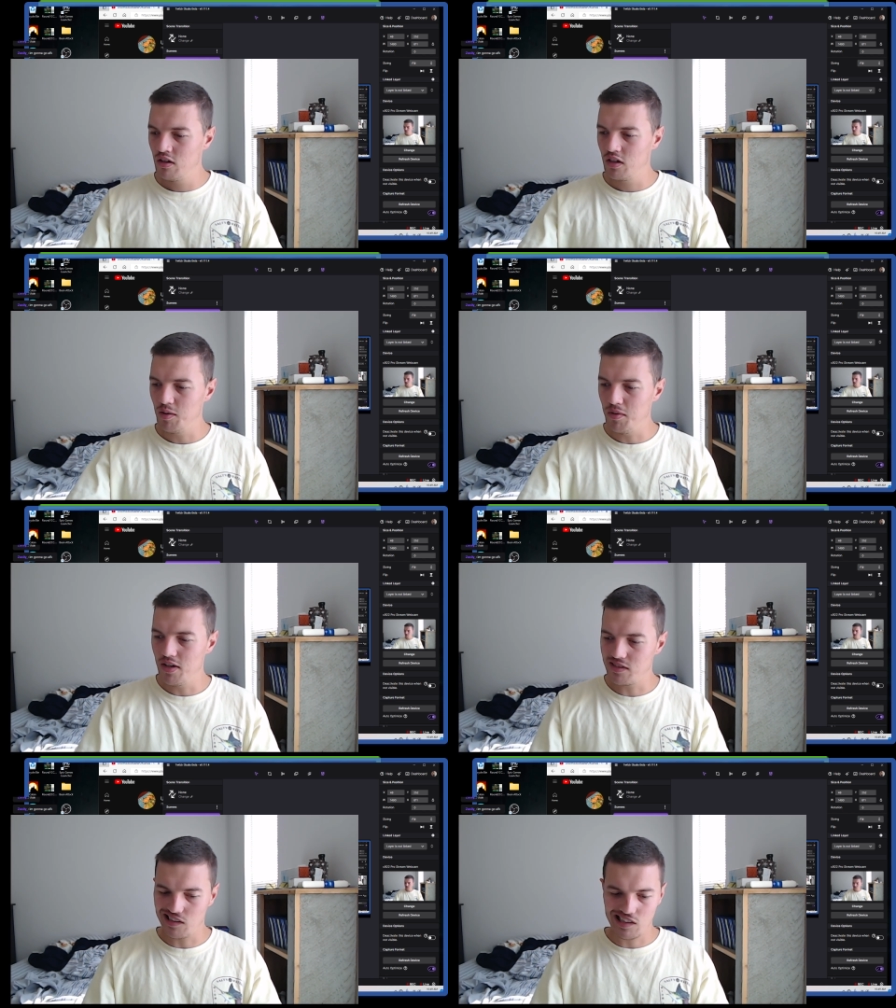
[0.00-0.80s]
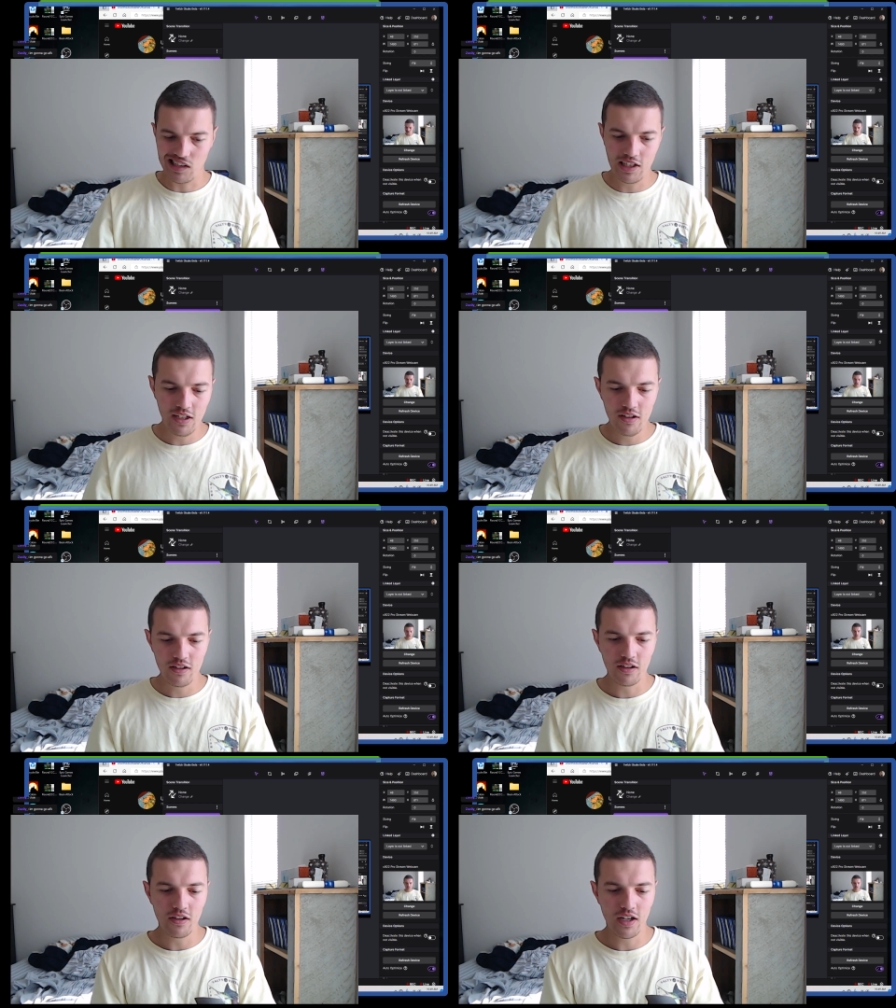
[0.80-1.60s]
keep it nice and
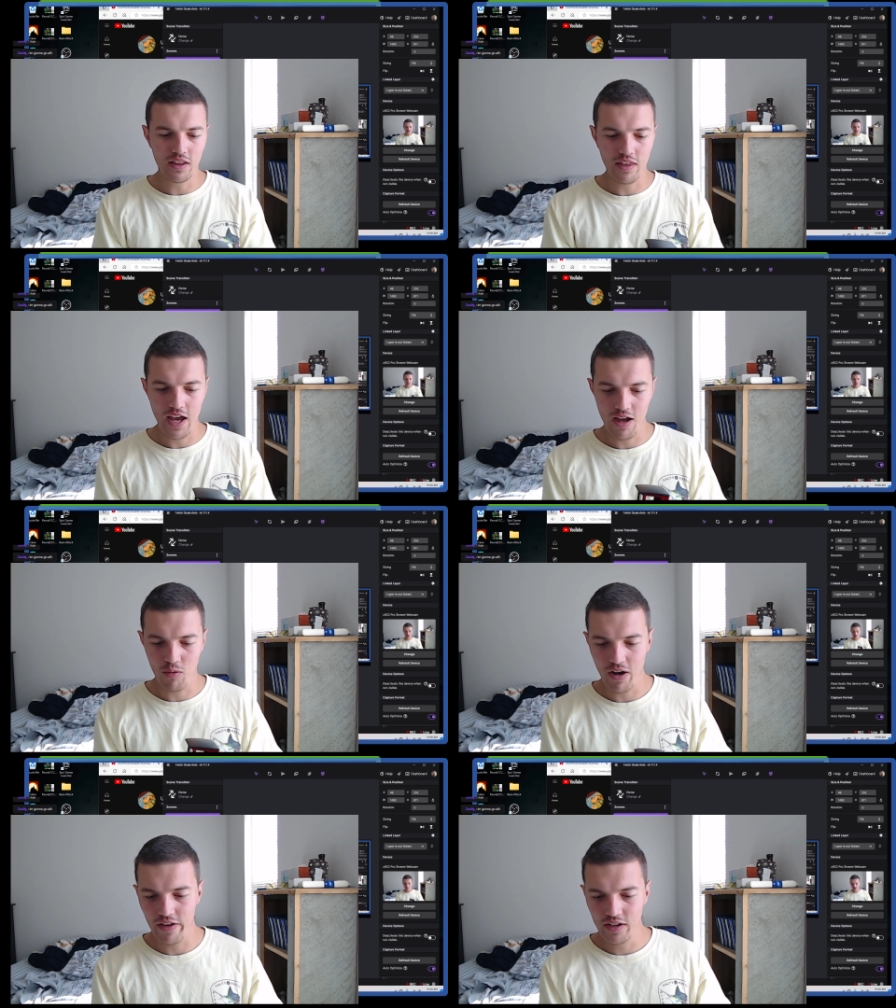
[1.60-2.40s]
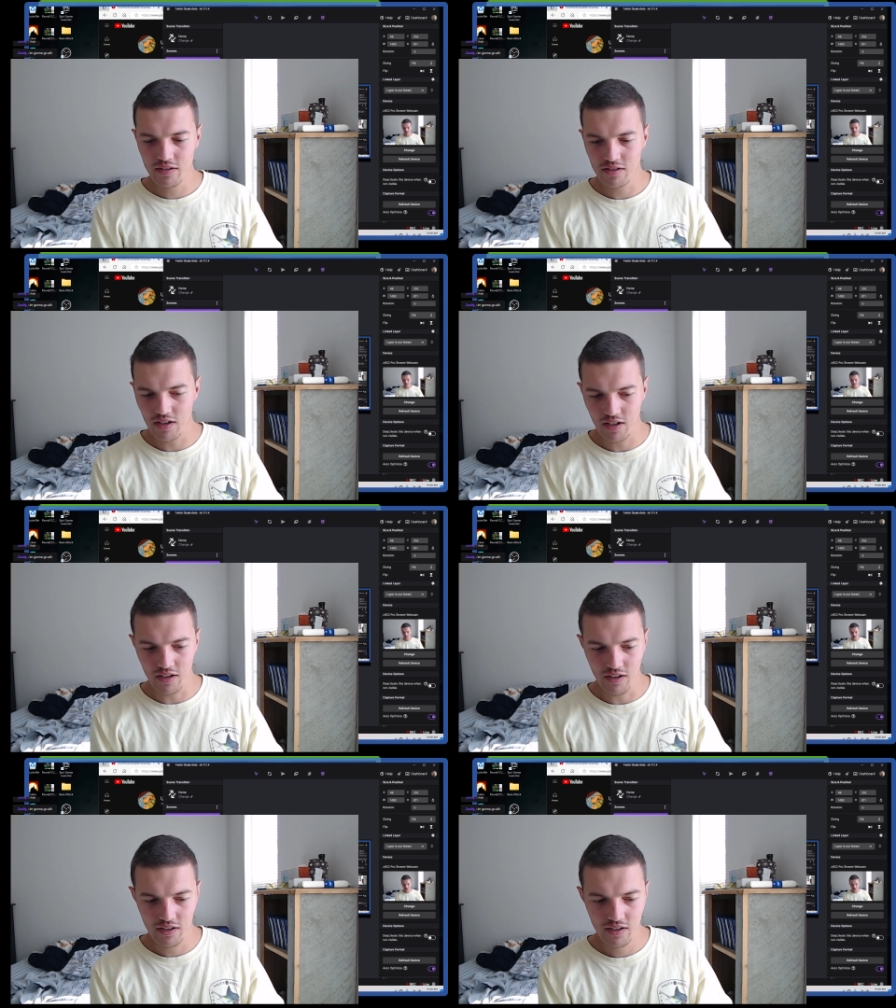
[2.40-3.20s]
clean. Look at that! Wow, that's
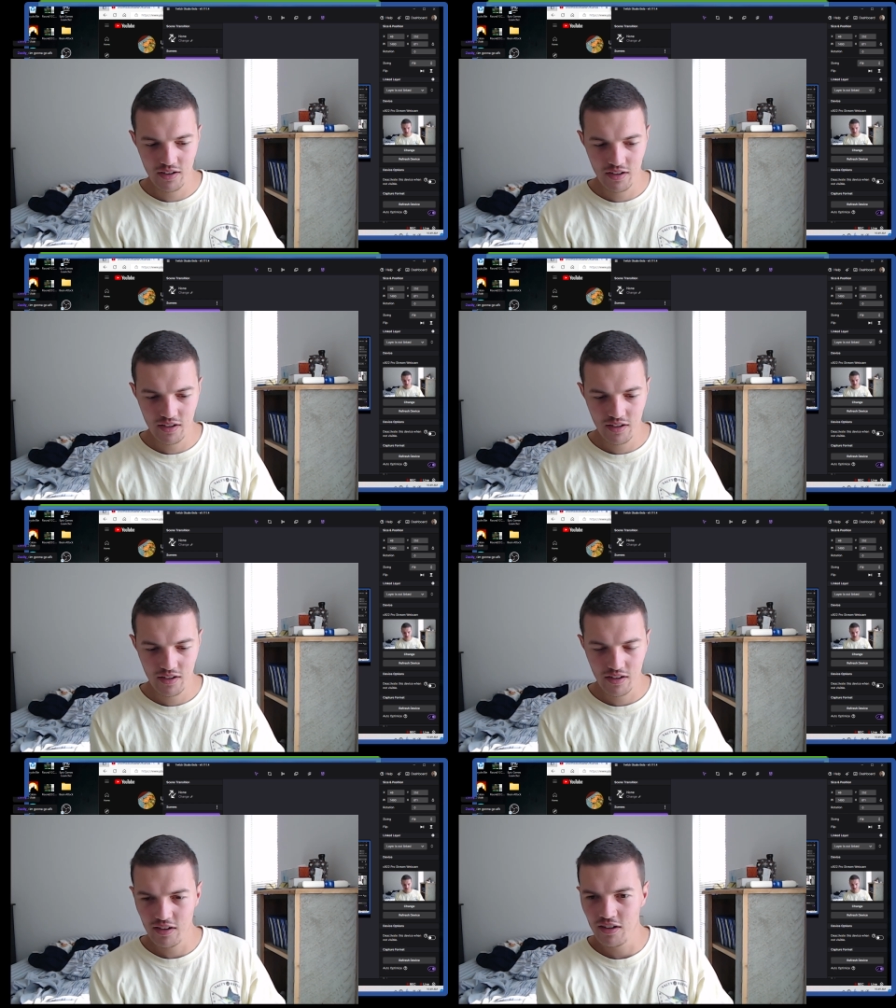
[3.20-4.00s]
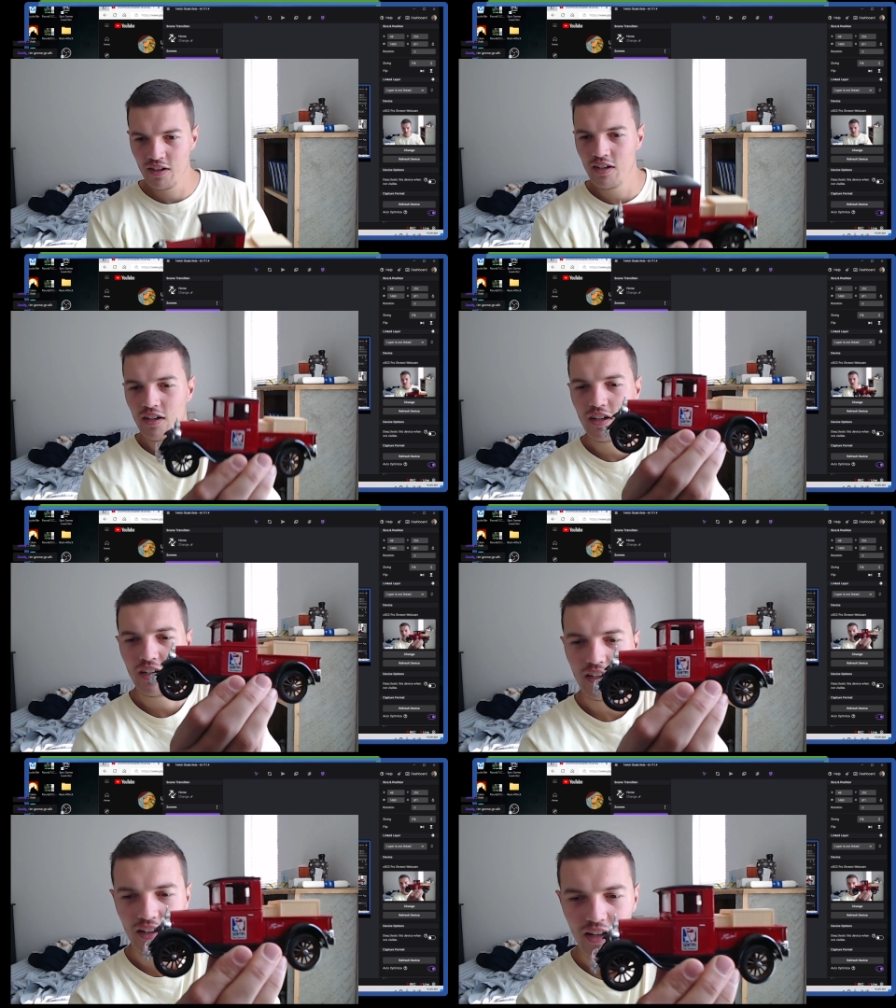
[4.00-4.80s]
uh
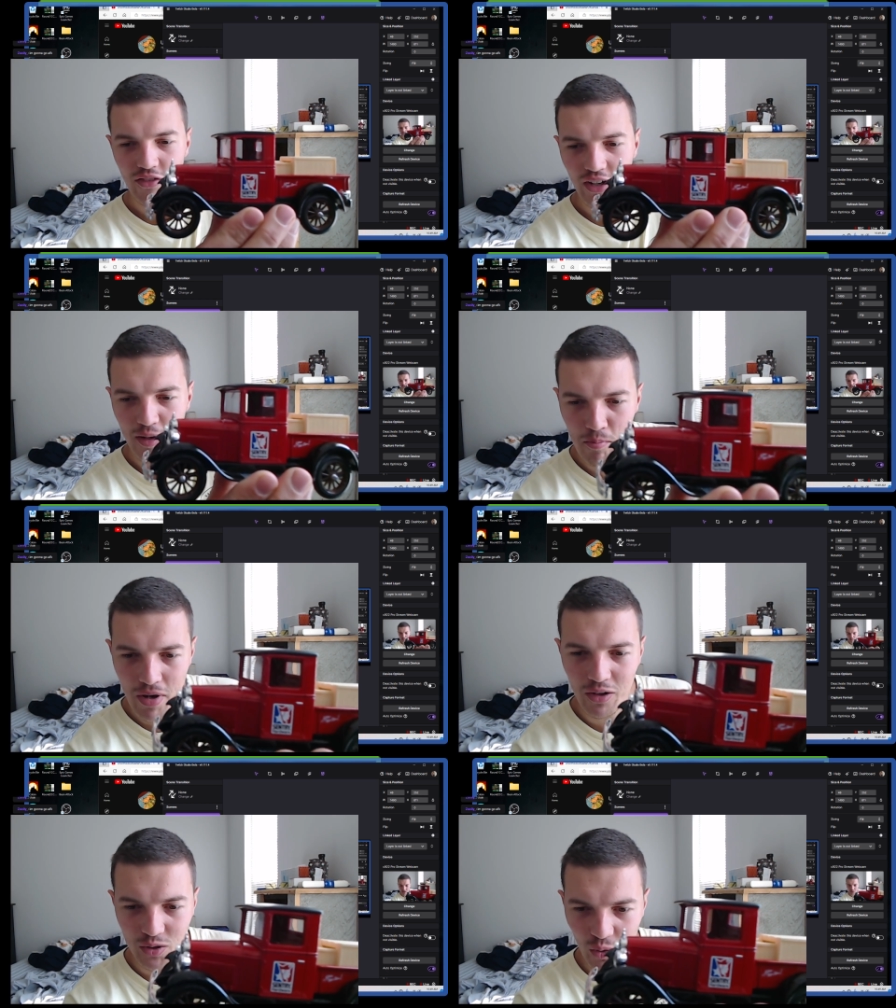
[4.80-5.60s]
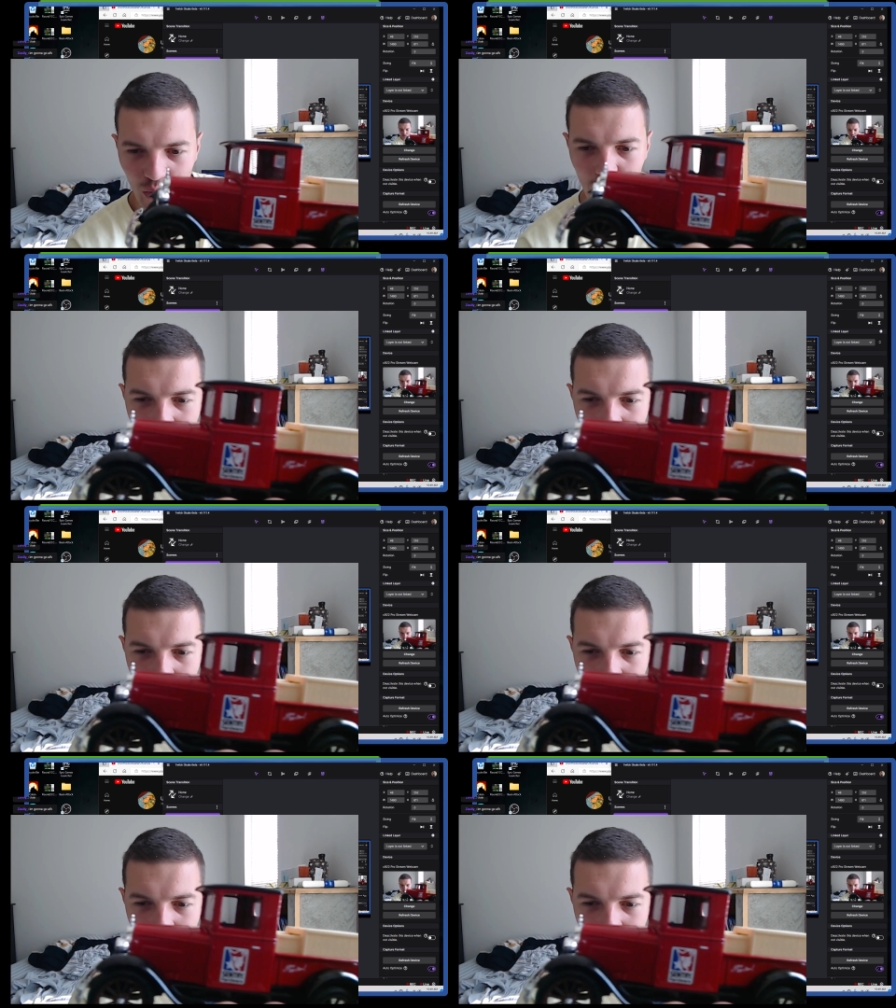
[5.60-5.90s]
you'll love a good metal toy.